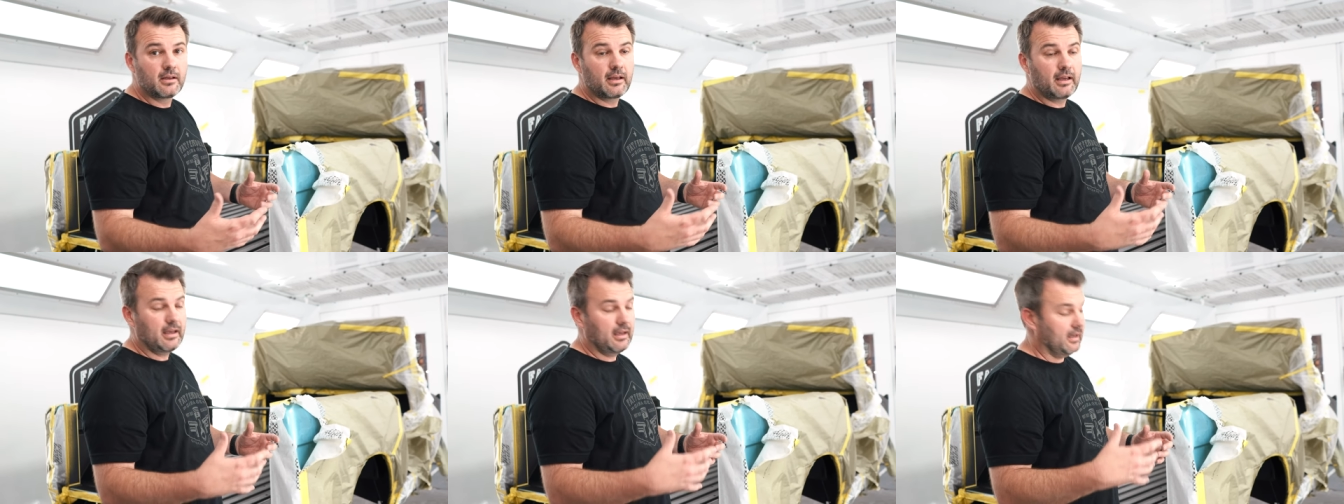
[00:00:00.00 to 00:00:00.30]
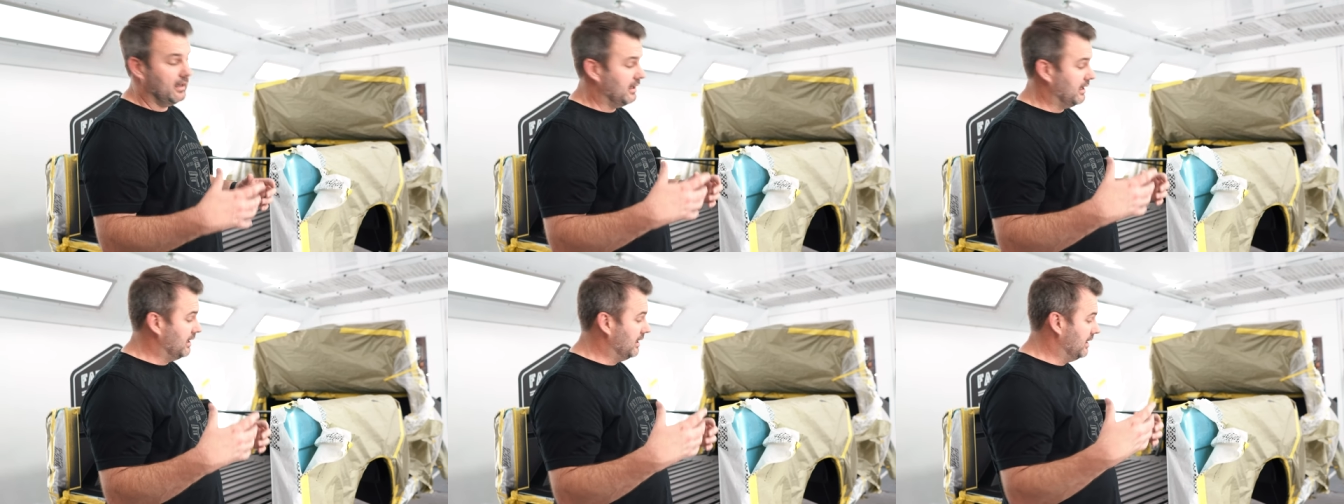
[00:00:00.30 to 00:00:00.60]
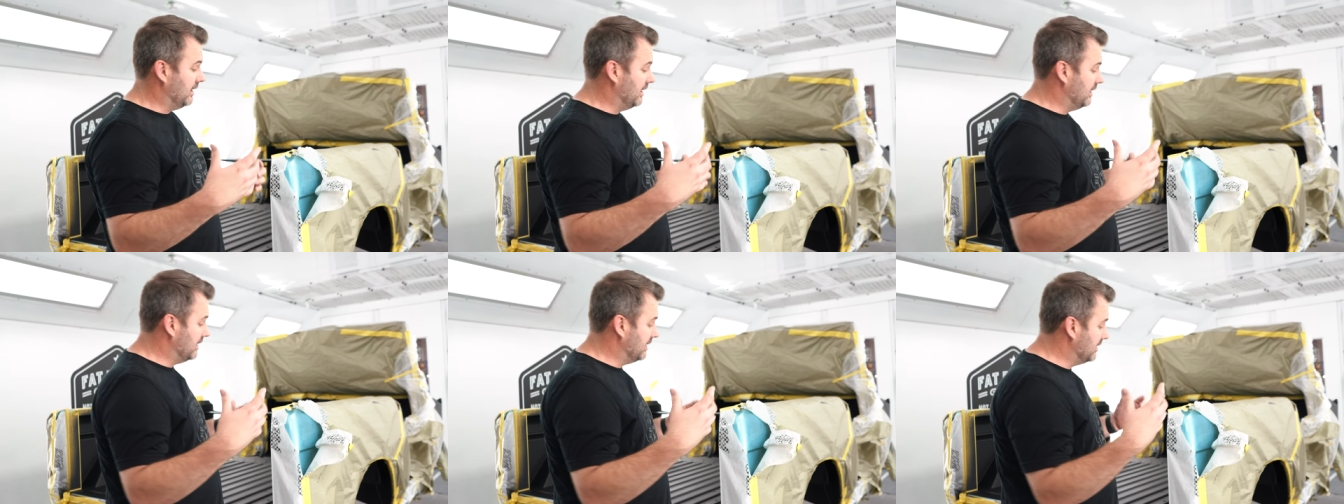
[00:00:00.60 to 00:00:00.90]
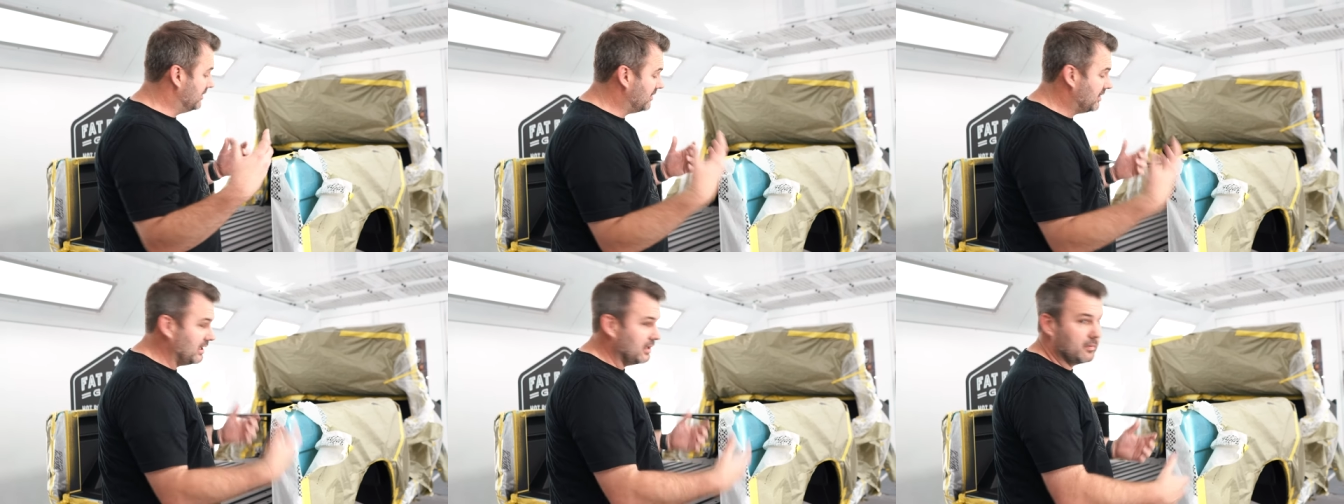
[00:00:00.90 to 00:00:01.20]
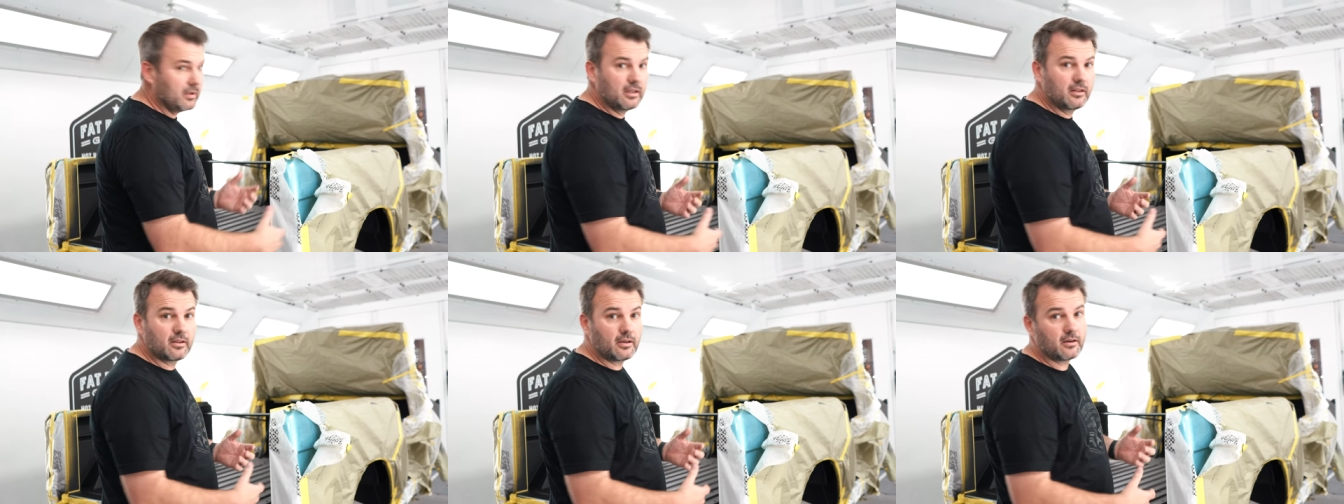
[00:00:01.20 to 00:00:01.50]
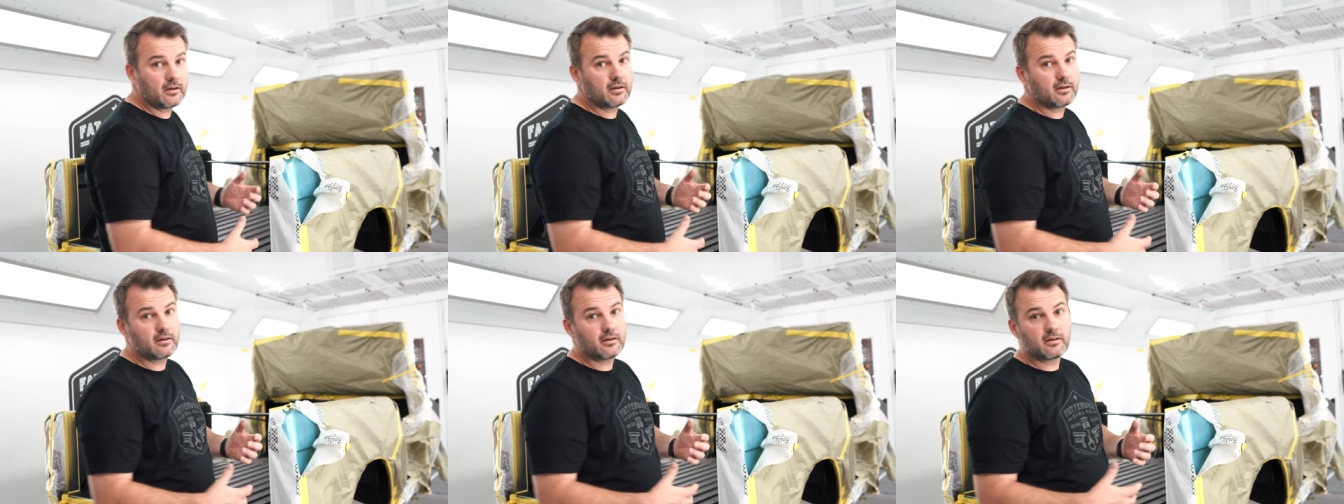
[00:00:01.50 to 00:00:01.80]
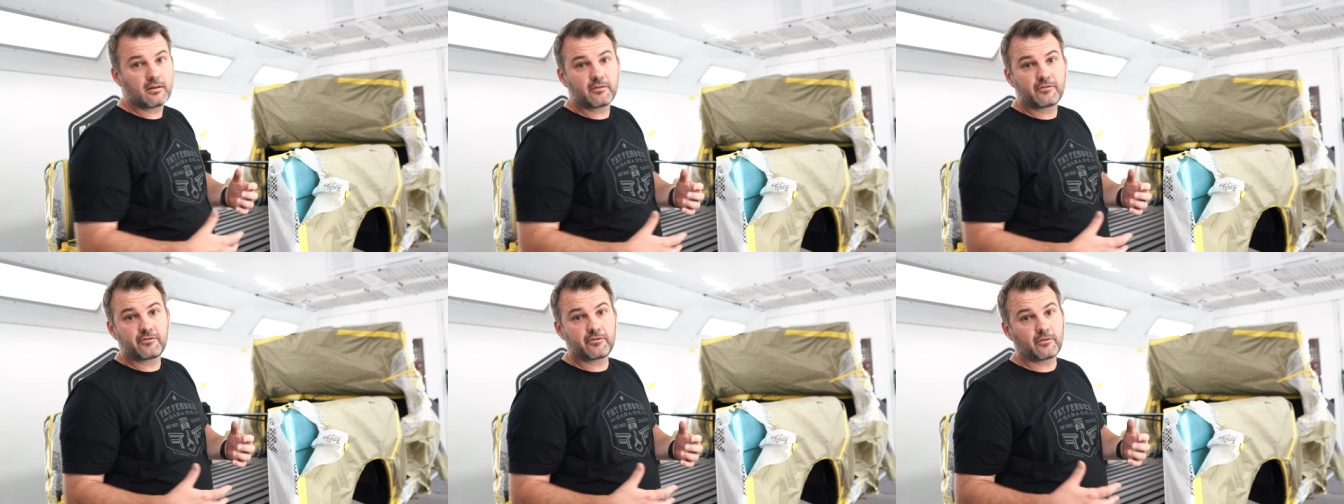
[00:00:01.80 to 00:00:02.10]
and it's going to be
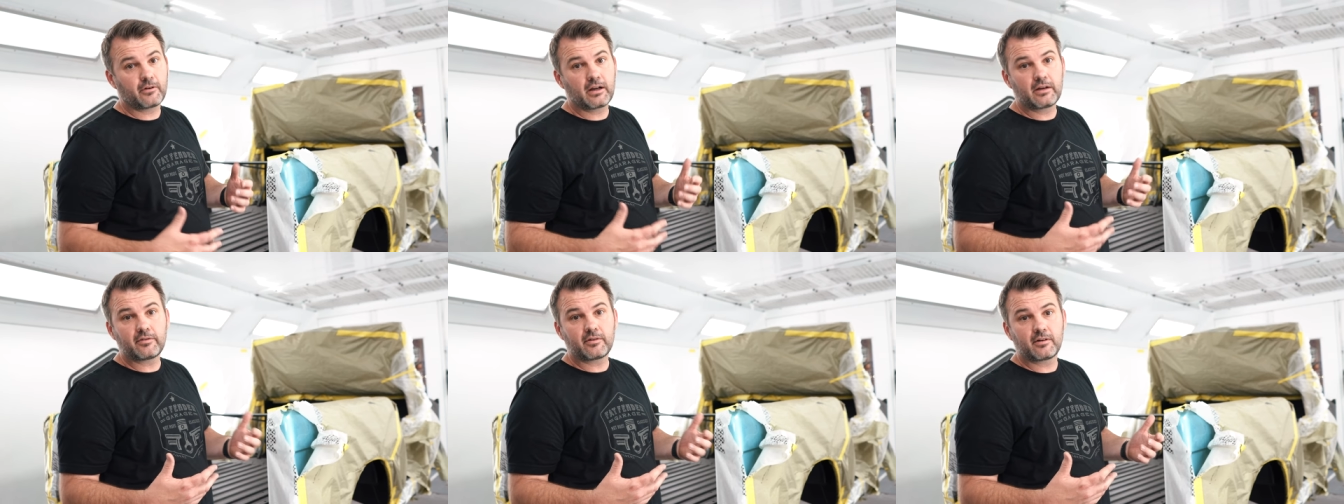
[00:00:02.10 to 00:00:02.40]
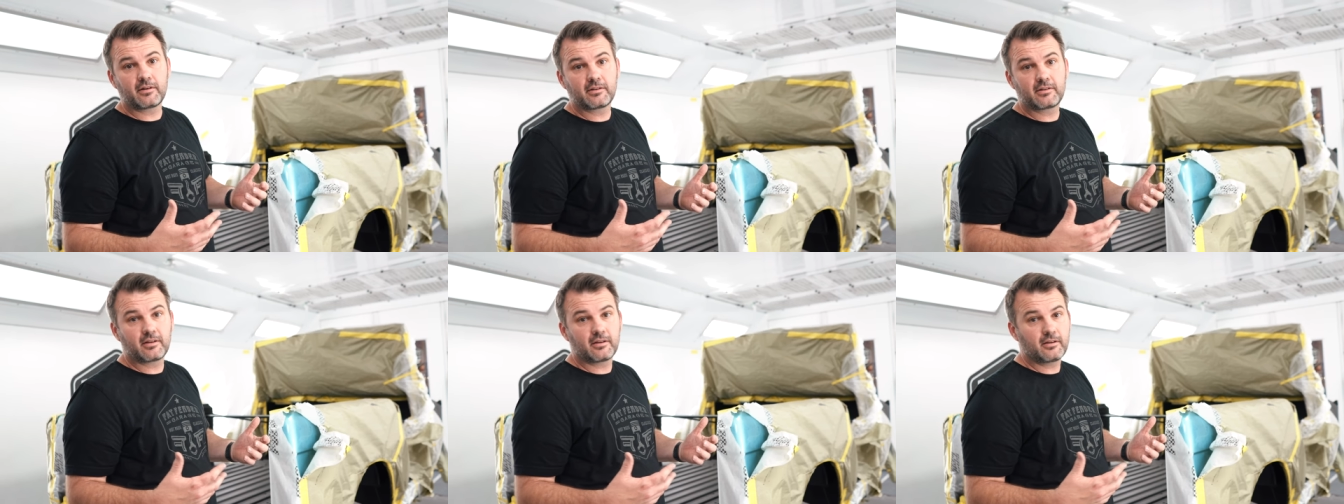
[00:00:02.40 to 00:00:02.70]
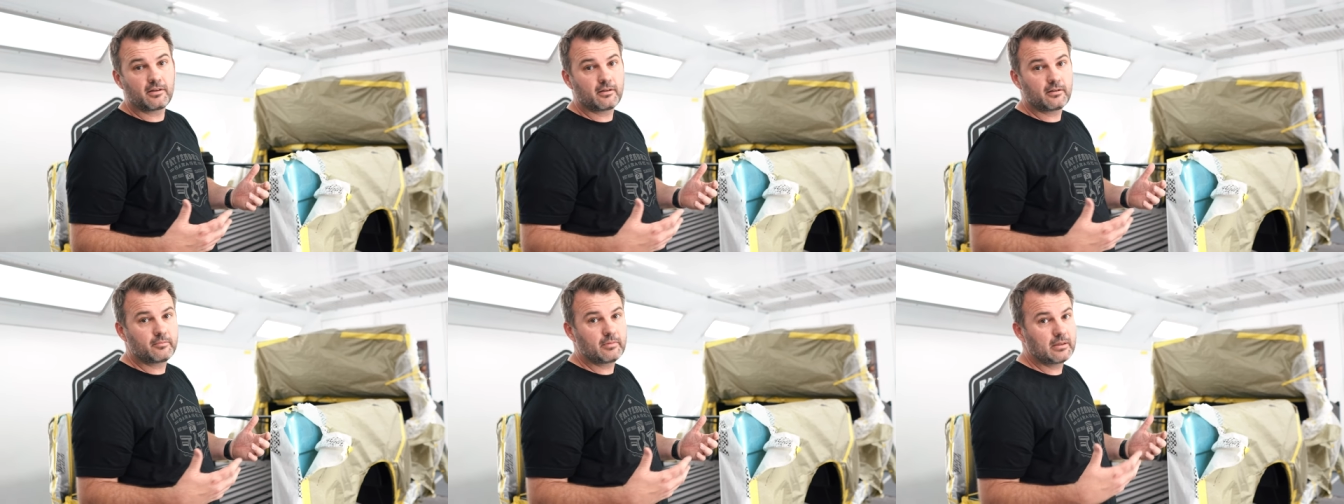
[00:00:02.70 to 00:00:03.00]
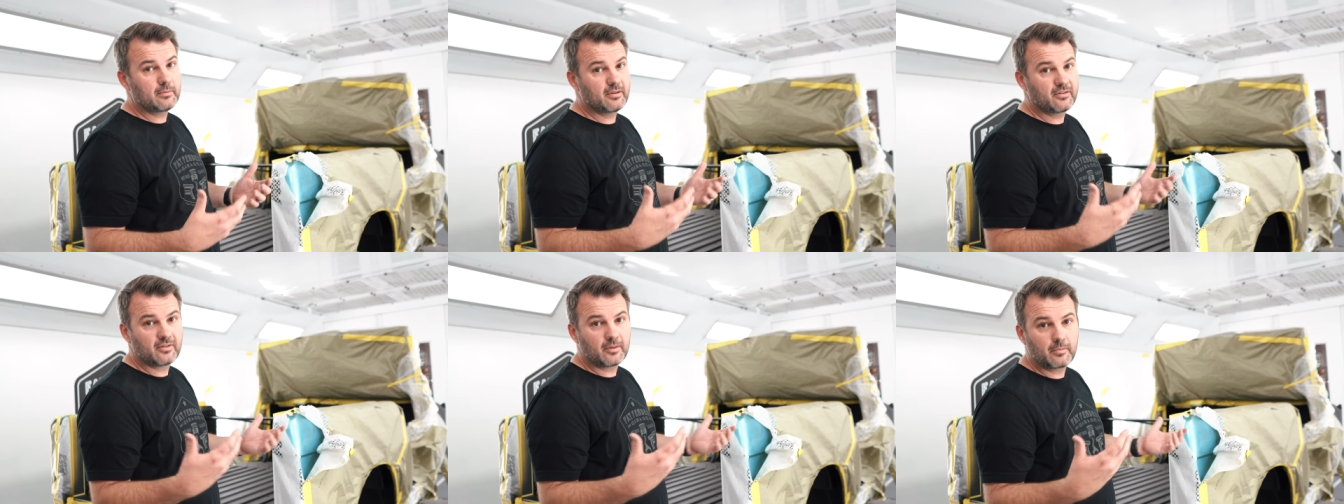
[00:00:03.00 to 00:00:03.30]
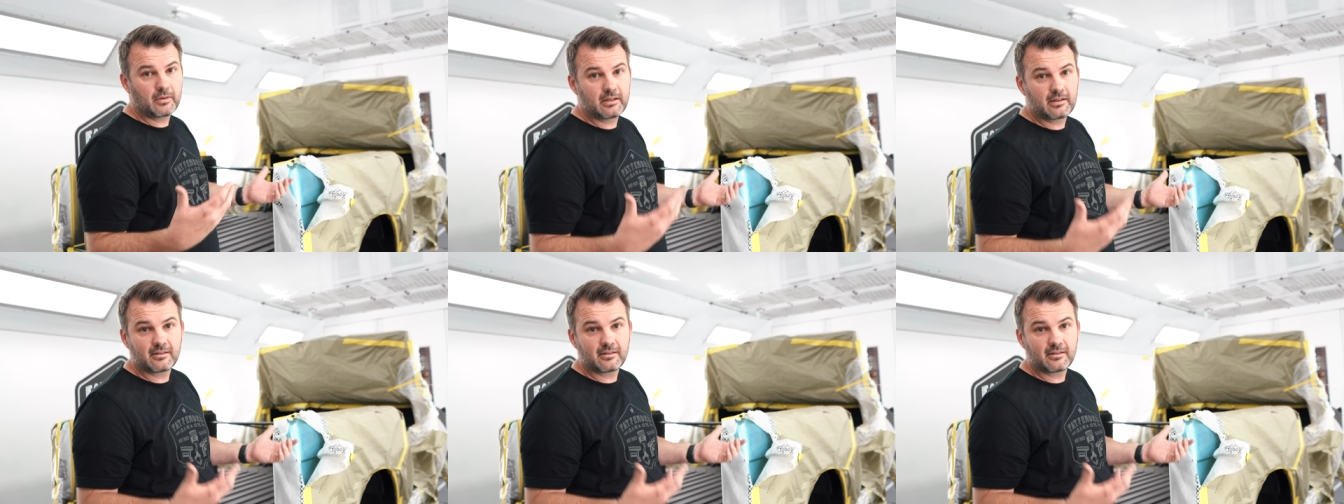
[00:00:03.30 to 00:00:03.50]
there forever until maybe somebody